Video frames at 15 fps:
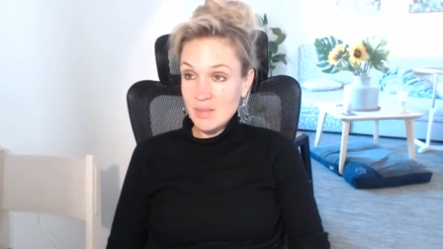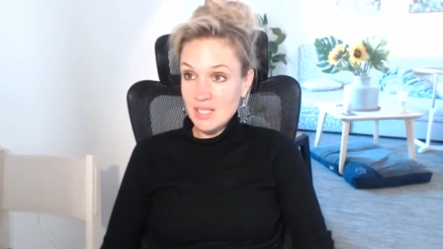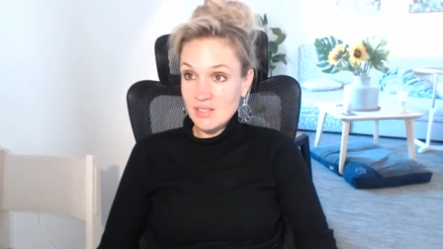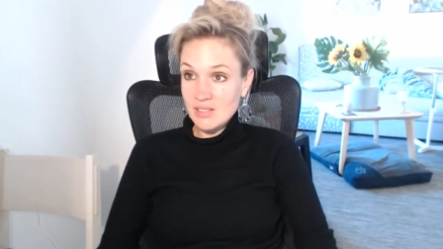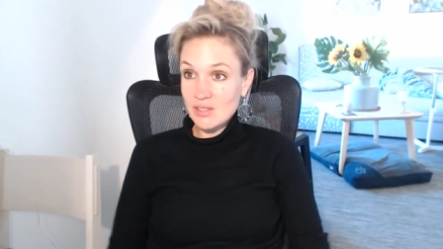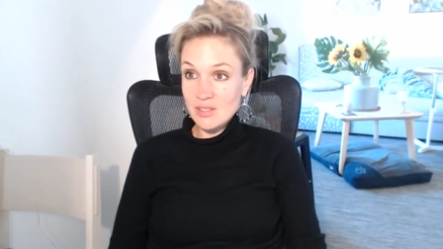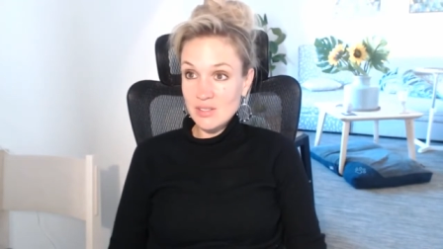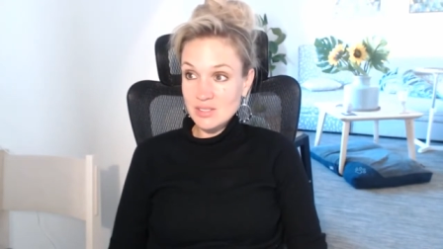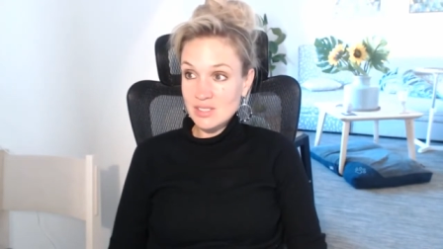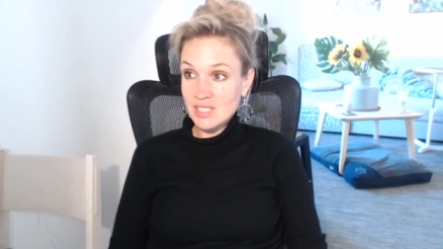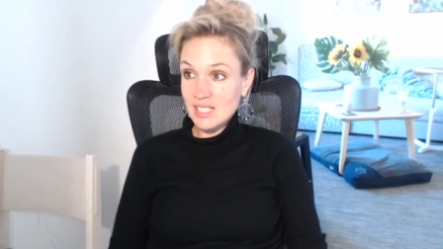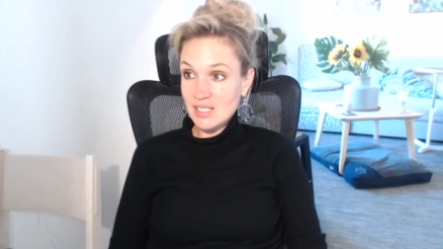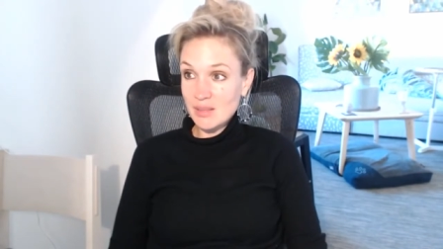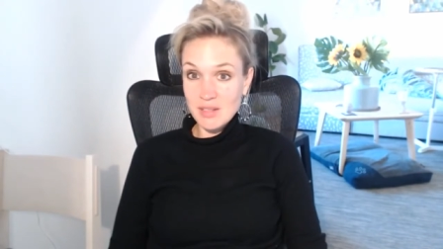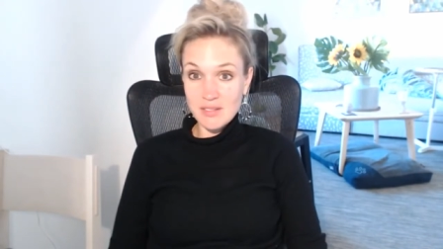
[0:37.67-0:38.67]
I mean, you
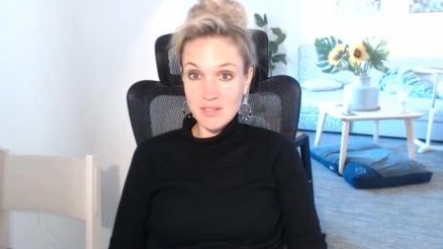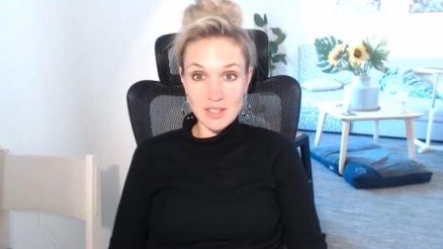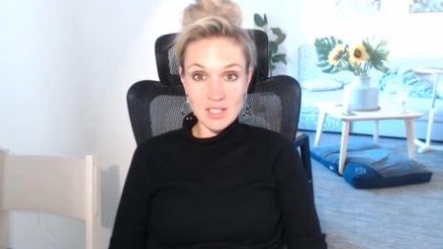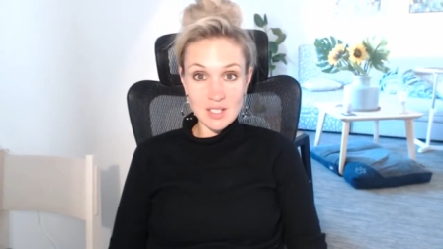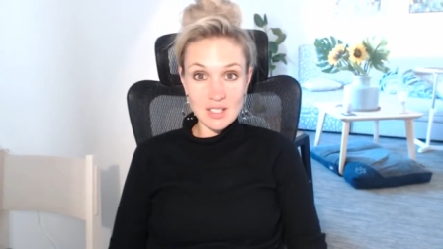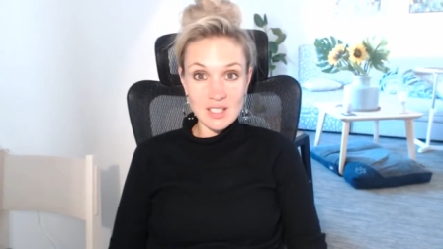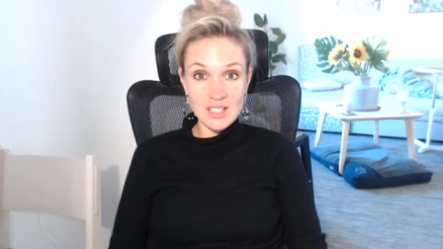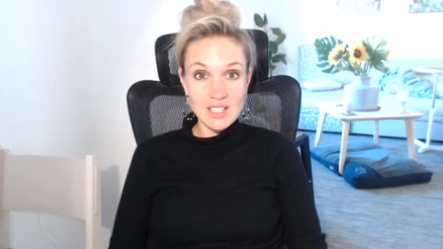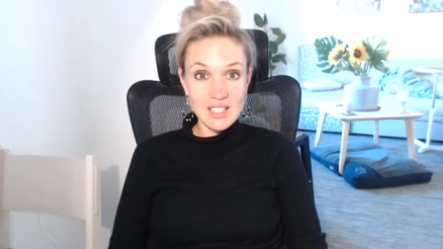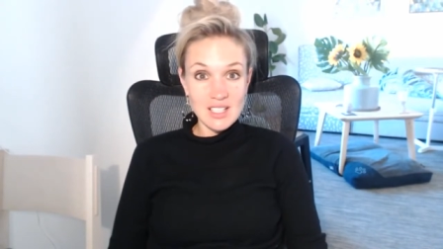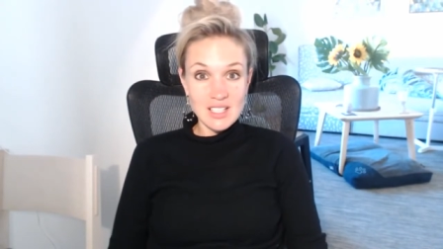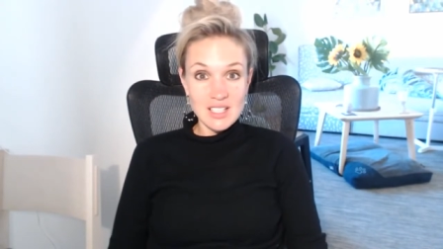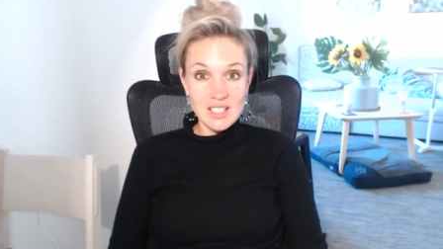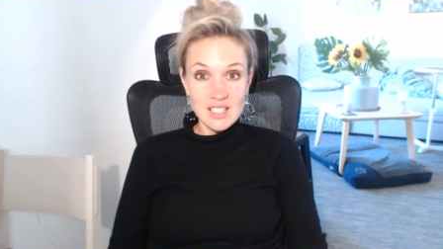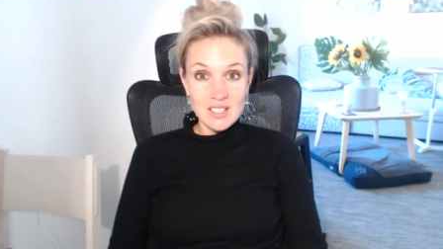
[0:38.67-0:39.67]
could end up giving
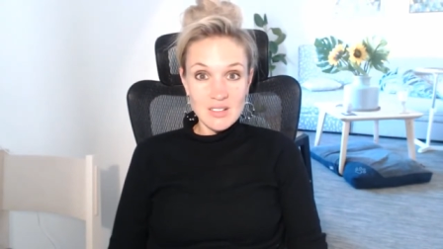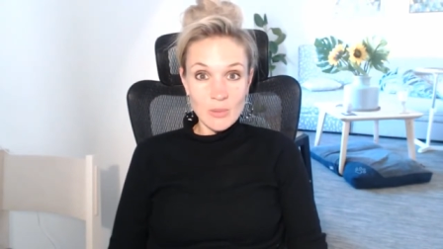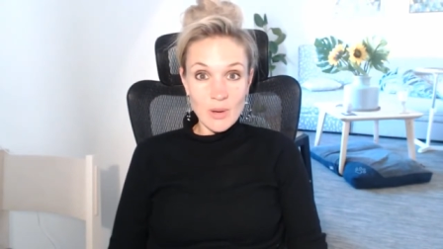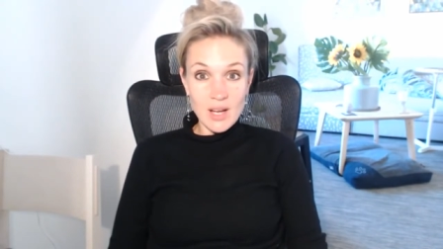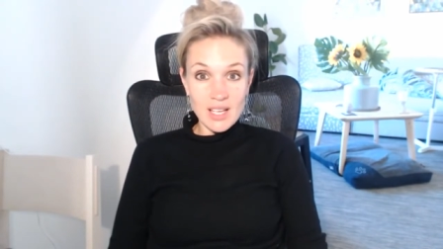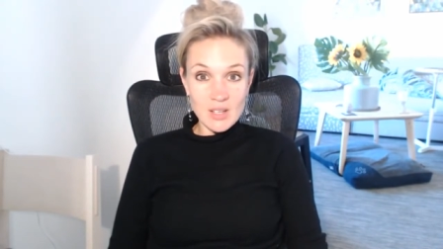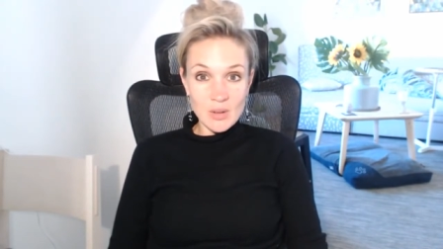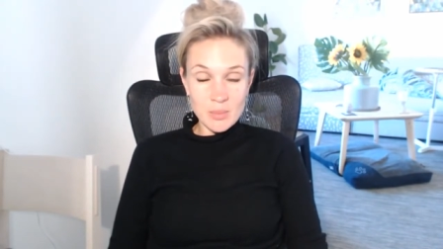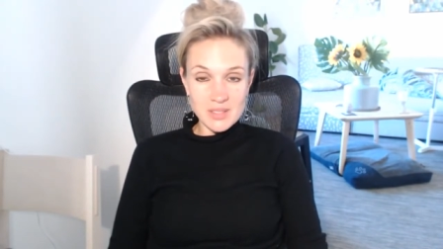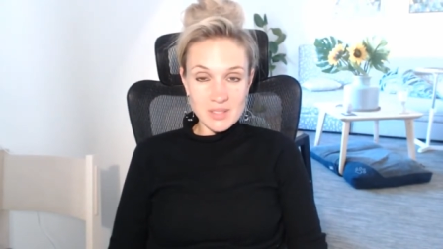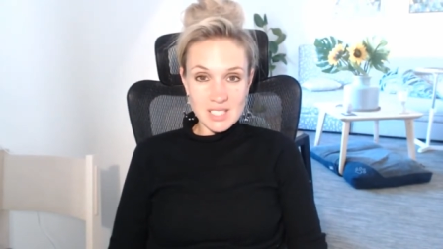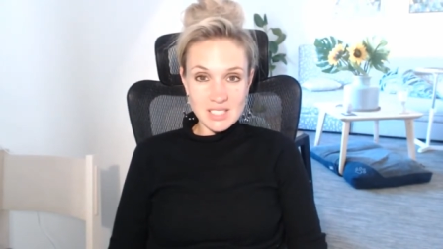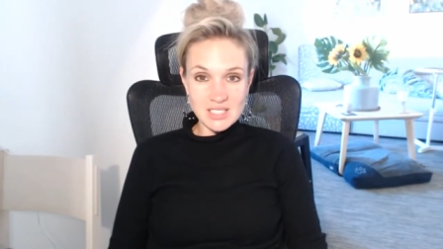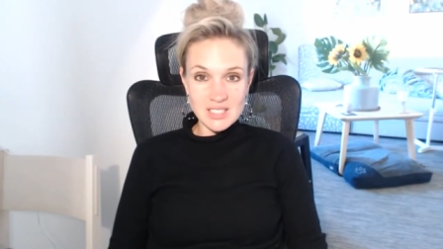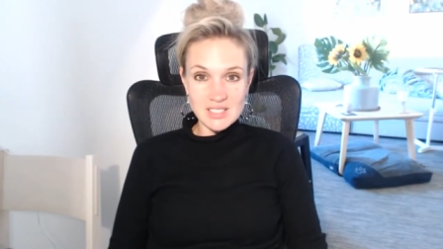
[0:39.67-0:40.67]
away your
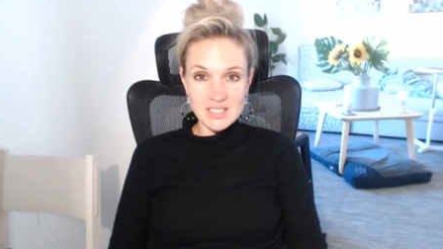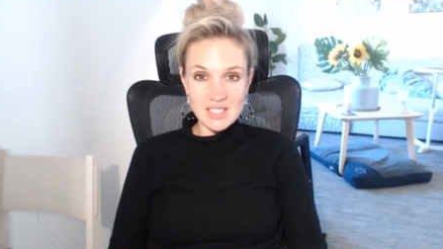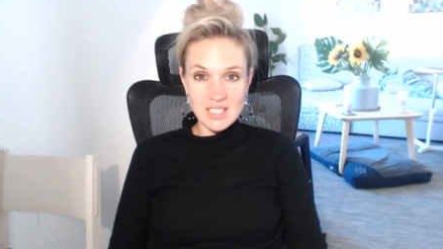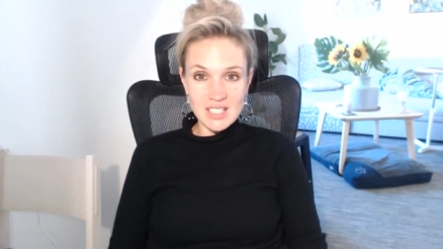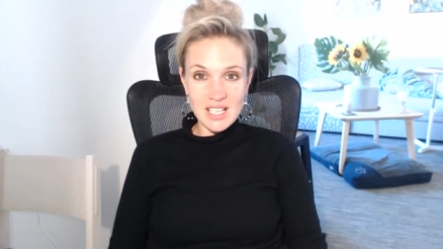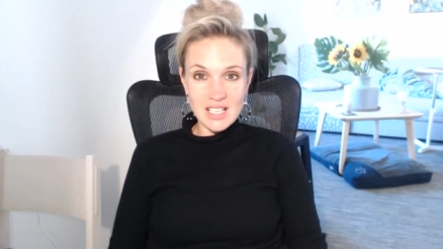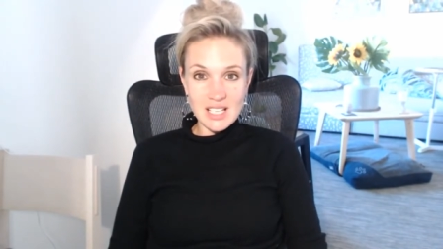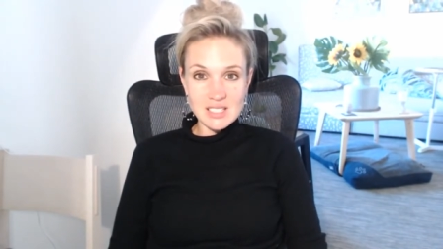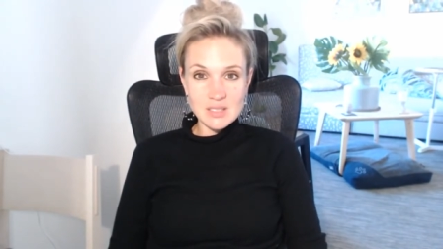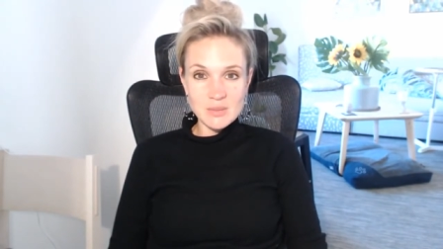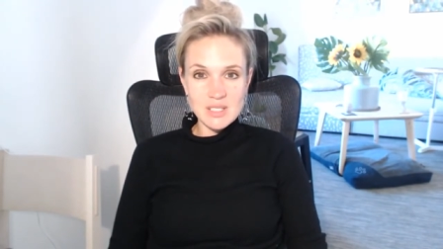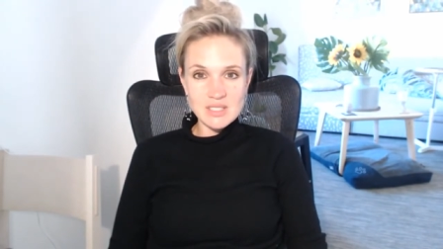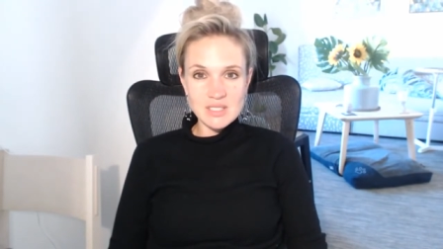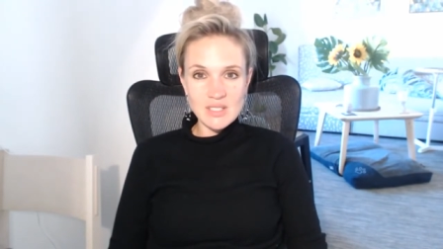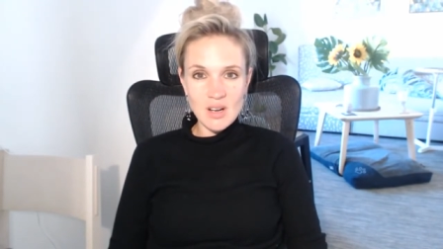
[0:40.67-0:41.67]
possessions and
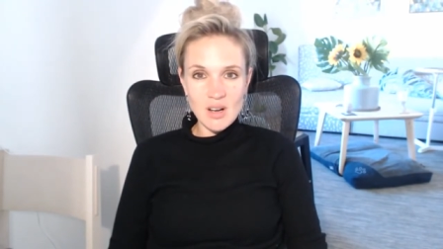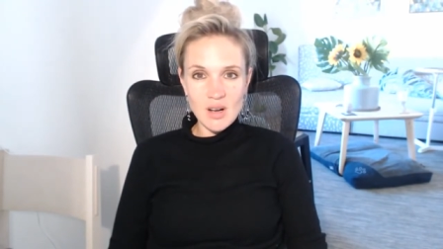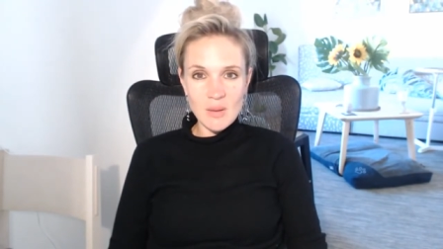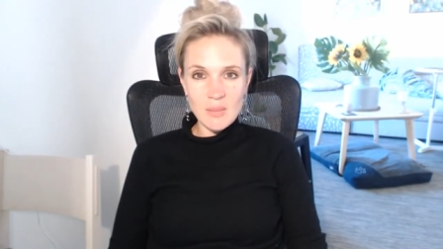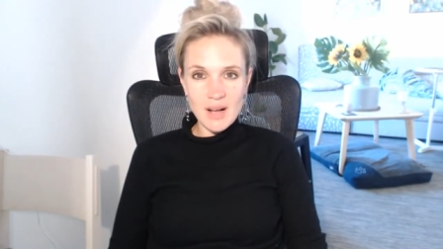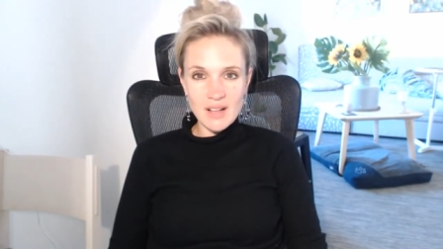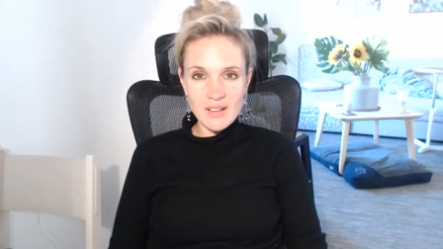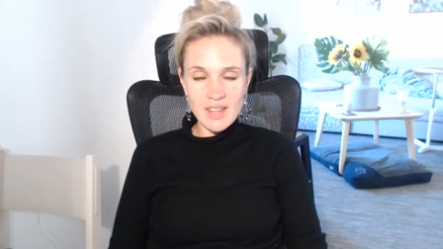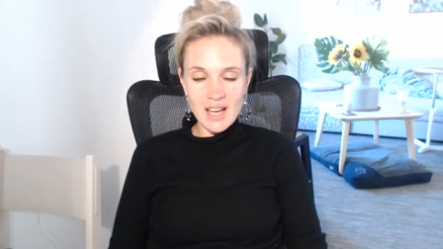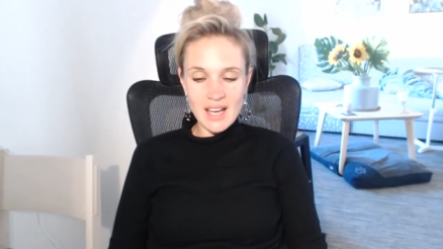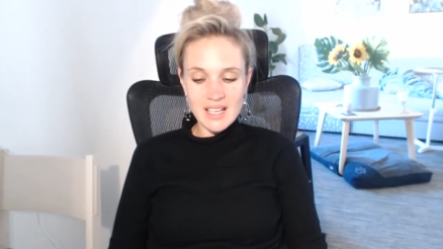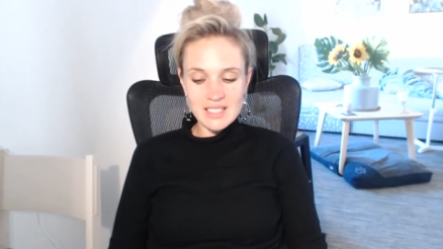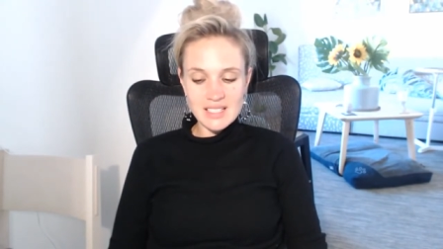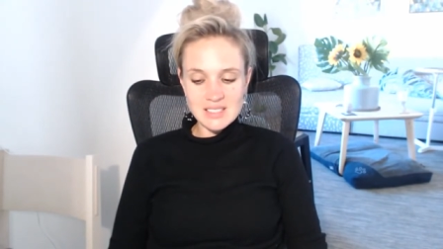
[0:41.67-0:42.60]
things, but it's not about that.